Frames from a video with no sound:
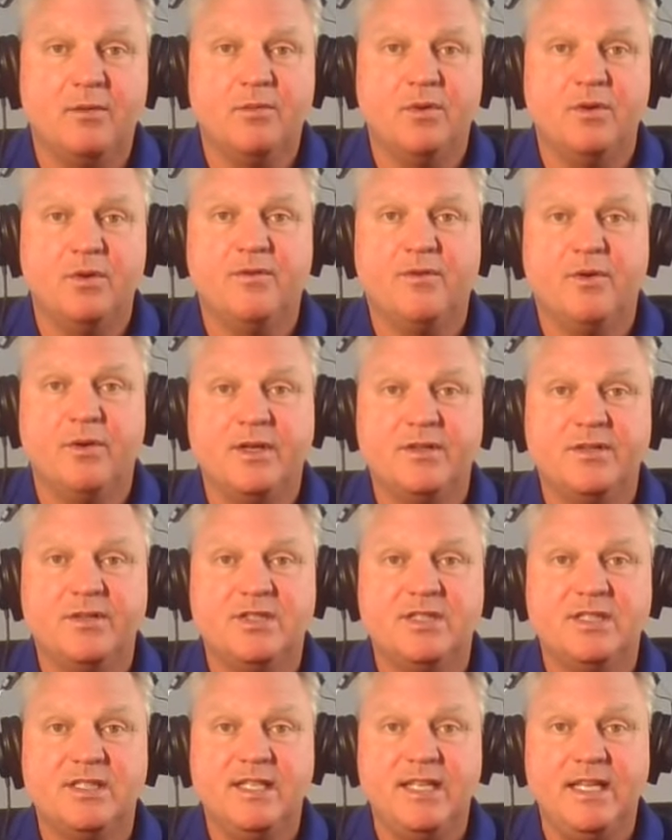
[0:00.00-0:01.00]
move or you
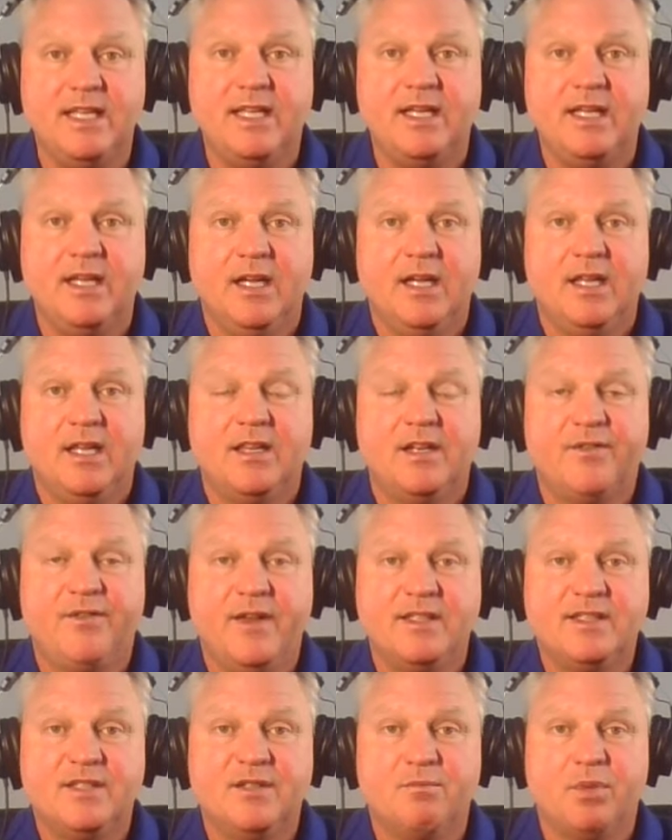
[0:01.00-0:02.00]
see the
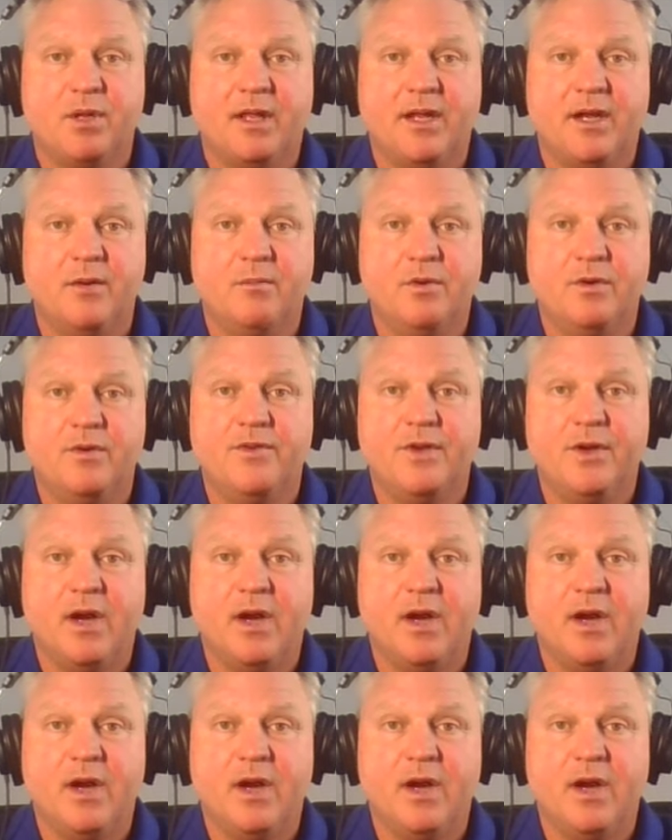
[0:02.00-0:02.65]
defensive player move,